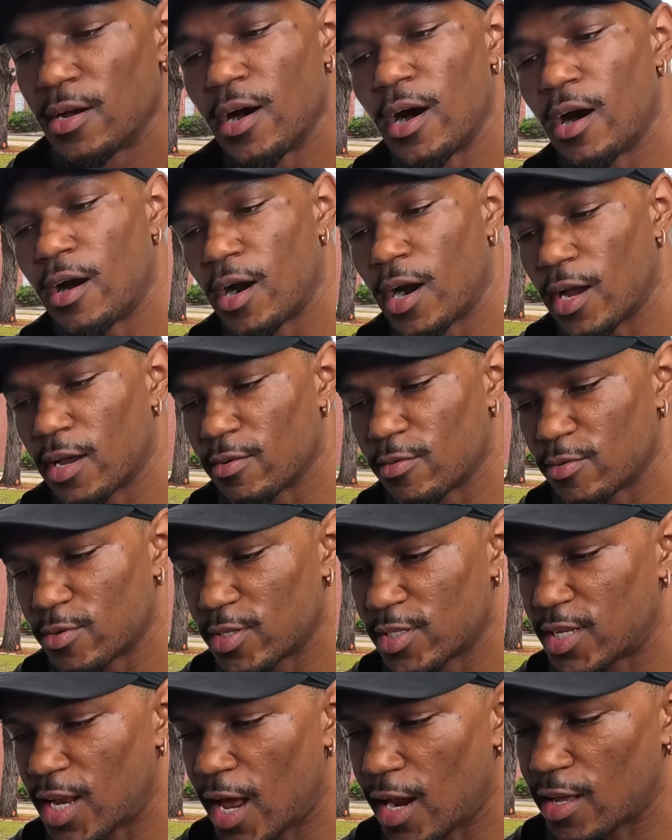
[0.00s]
All right,
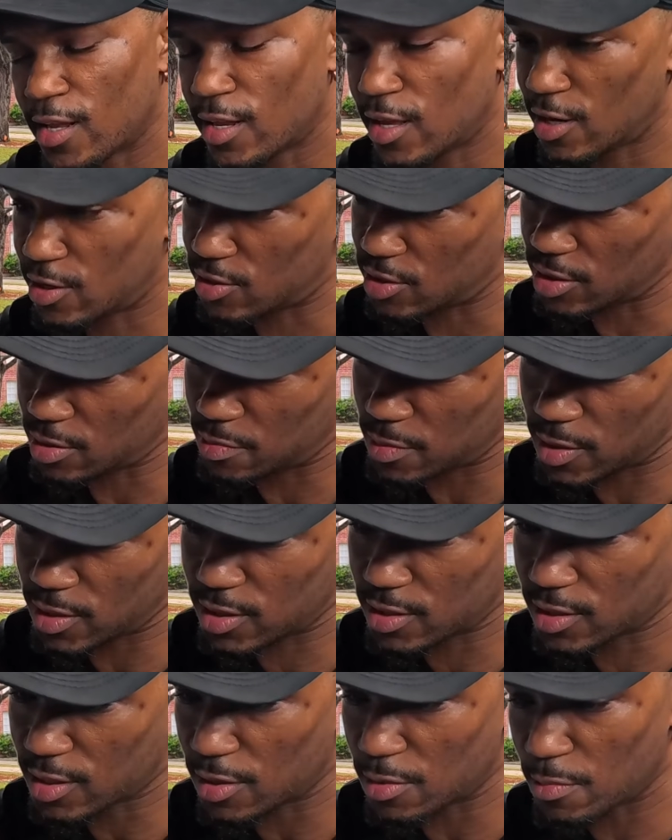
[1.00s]
it's not electric, but
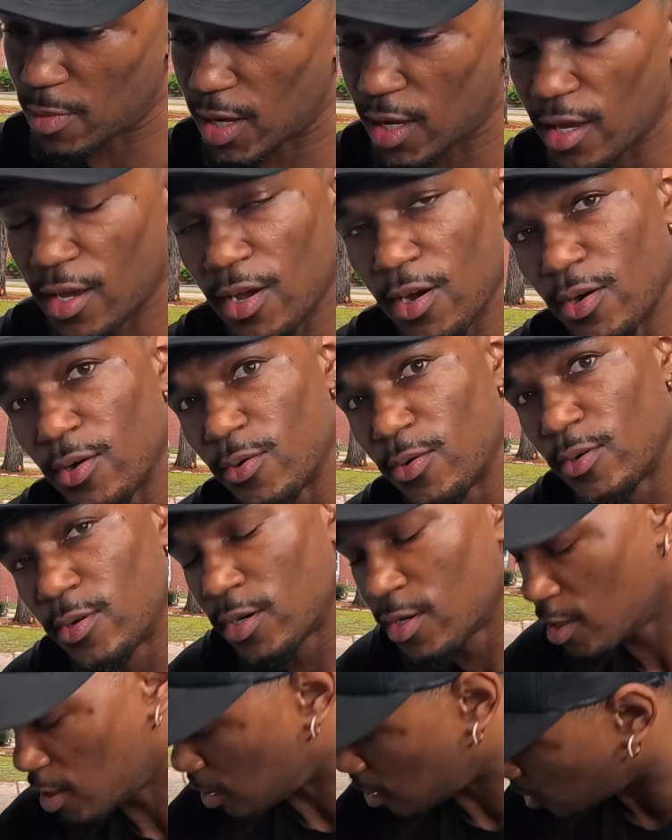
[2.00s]
it's going to make it go
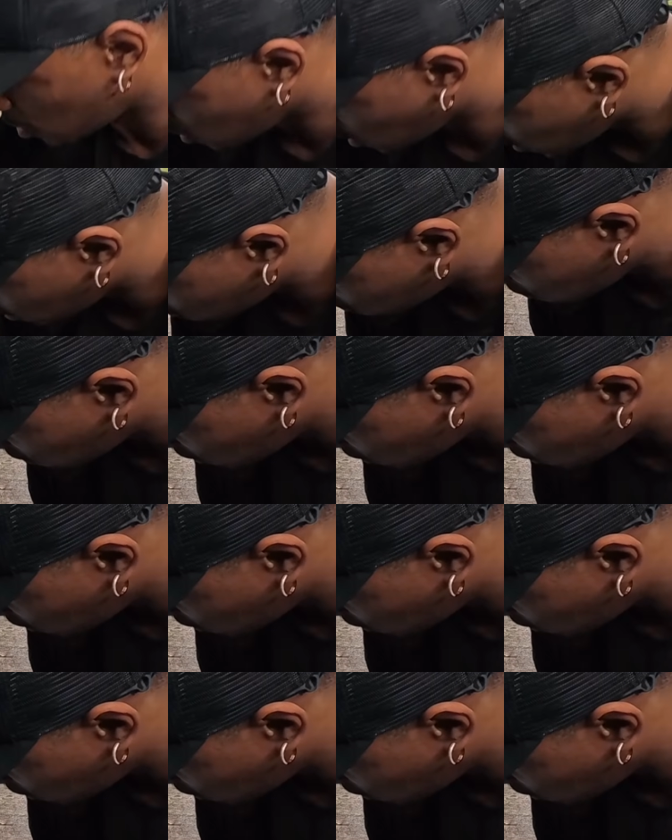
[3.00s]
a lot